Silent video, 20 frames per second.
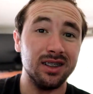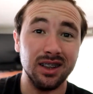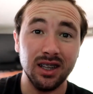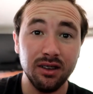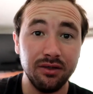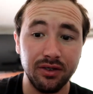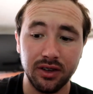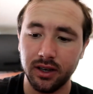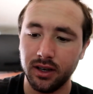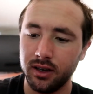
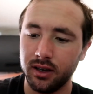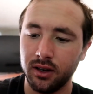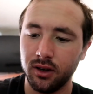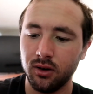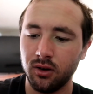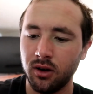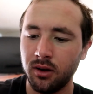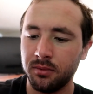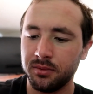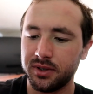living, you
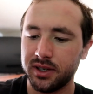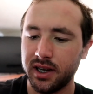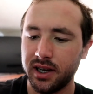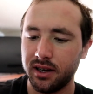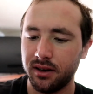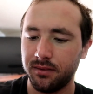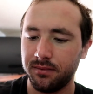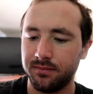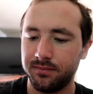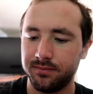know what I'm
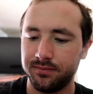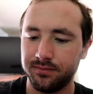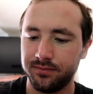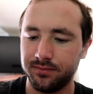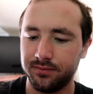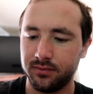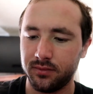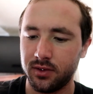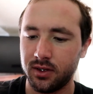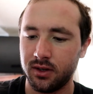saying?
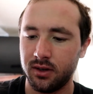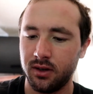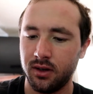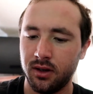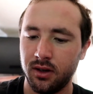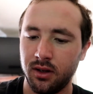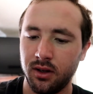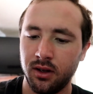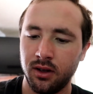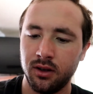
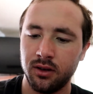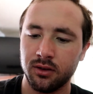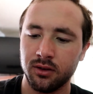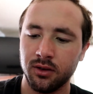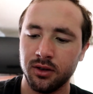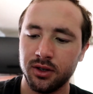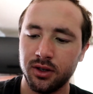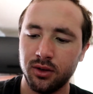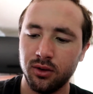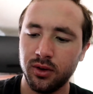
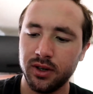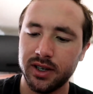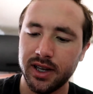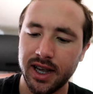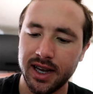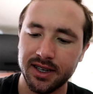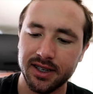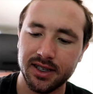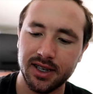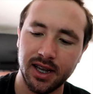So let's do a
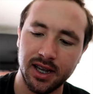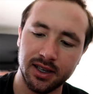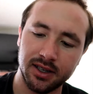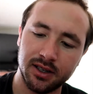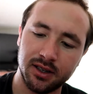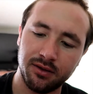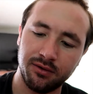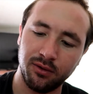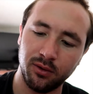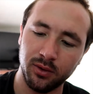taste
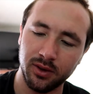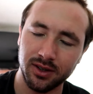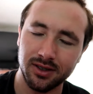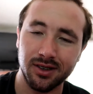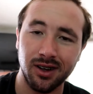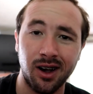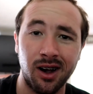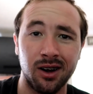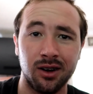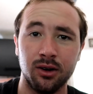test for this
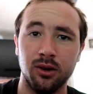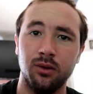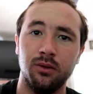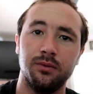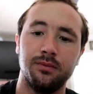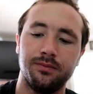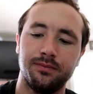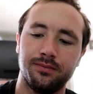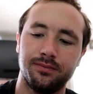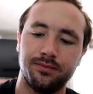taco.
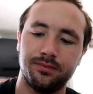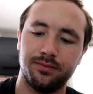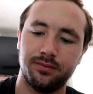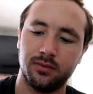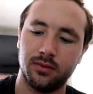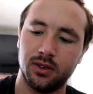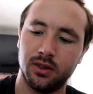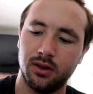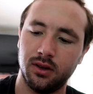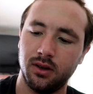
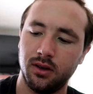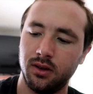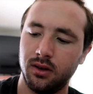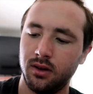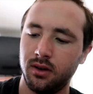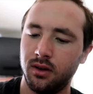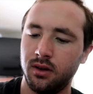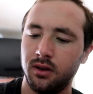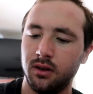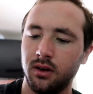
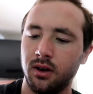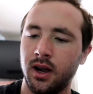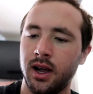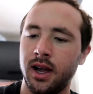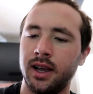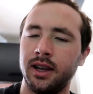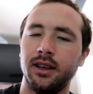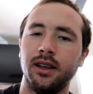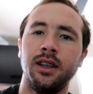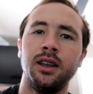
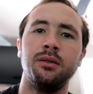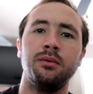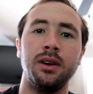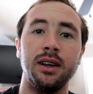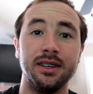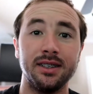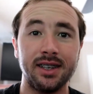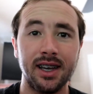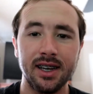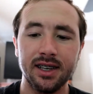Alright,
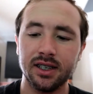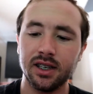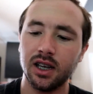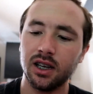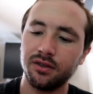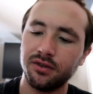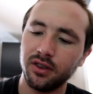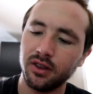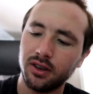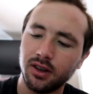anyways, taste
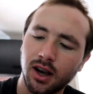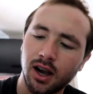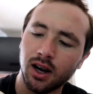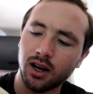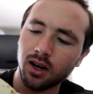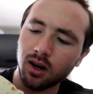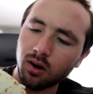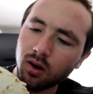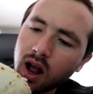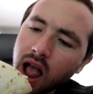test for the
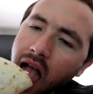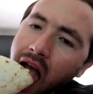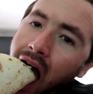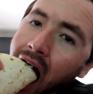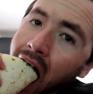taco.